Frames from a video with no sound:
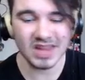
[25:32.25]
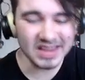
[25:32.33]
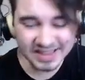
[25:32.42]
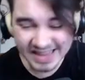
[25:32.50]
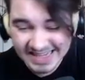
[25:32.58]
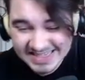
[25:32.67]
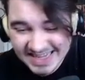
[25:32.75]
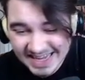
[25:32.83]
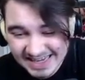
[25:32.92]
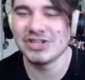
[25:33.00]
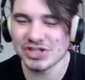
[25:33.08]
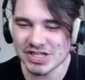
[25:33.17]
That's
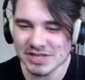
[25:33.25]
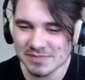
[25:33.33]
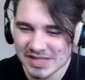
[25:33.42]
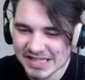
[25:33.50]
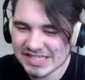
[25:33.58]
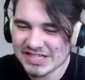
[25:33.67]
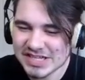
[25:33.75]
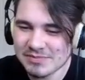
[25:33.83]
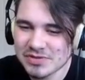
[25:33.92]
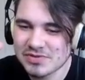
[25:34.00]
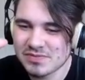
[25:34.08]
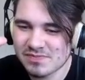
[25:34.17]
it. Just seem it
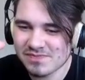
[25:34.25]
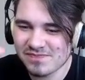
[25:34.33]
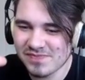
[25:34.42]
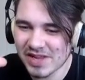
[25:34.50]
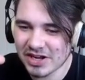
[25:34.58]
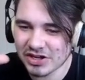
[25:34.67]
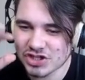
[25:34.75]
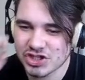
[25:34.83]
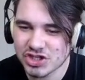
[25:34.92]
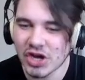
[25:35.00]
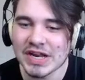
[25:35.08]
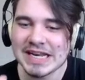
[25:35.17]
seems like a
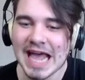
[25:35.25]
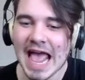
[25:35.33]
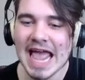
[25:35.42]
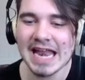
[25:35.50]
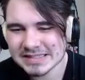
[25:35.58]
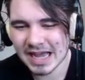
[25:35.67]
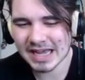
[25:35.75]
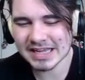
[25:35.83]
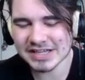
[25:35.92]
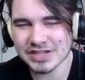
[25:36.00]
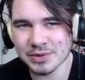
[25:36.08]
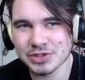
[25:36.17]
sudden end. I
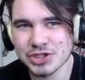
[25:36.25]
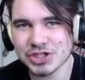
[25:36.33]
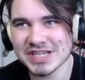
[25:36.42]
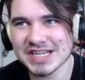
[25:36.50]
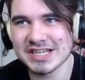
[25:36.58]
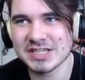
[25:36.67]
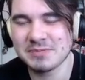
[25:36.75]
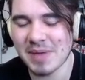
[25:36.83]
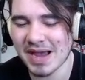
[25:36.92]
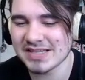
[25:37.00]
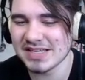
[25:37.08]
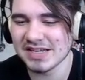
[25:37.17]
guess I was just
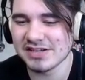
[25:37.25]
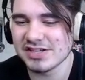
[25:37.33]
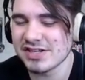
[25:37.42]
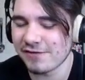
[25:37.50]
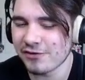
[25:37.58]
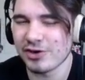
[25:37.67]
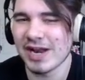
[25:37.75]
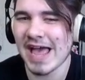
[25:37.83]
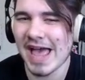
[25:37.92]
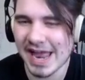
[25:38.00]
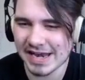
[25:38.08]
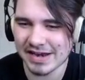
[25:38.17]
expecting a different
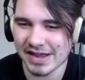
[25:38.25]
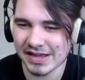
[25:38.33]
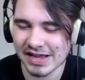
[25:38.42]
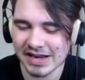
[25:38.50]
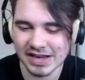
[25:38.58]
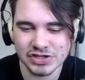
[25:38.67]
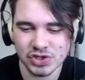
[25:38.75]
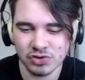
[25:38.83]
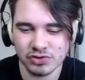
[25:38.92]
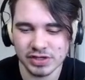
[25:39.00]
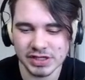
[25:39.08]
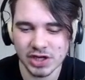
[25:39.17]
ending, and I don't
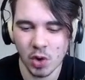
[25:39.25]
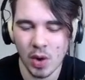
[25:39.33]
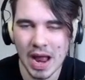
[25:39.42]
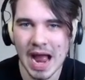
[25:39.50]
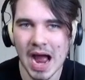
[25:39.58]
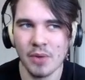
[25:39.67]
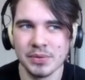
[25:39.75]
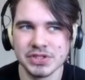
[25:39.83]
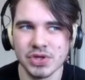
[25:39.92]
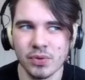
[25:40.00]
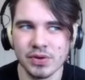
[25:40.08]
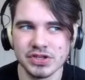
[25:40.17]
really know how it's
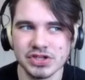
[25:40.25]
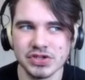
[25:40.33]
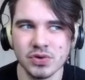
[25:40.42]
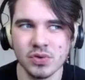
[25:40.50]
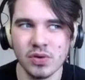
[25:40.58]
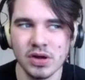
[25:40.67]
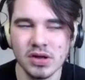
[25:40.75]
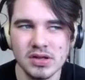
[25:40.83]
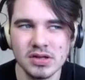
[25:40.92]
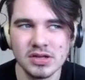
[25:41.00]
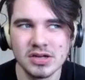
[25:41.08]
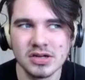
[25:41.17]
going to
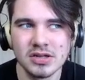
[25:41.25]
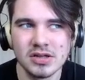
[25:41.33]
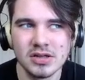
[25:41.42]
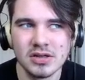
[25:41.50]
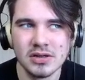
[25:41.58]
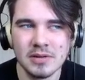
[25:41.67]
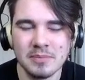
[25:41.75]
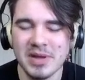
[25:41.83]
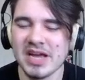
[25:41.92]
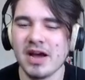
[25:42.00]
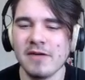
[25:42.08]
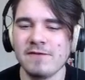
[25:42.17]

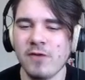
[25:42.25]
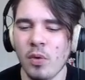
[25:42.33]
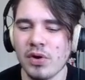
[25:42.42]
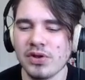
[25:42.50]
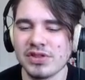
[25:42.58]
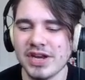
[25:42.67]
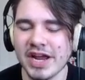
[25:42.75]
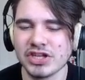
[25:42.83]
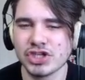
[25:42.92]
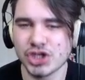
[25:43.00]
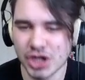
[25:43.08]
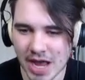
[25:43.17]
pick up for the
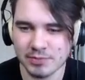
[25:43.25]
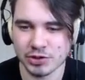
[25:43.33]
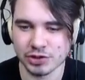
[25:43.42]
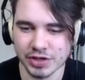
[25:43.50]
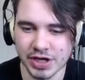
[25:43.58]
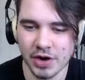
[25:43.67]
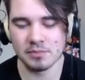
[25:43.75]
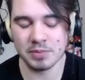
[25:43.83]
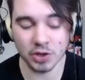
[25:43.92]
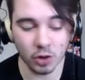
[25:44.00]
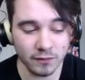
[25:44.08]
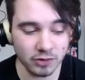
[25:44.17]
next chapter, you know?
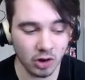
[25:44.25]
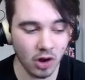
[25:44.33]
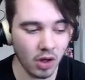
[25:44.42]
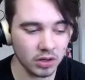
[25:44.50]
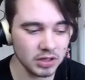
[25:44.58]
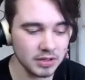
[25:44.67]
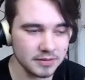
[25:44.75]
But overall,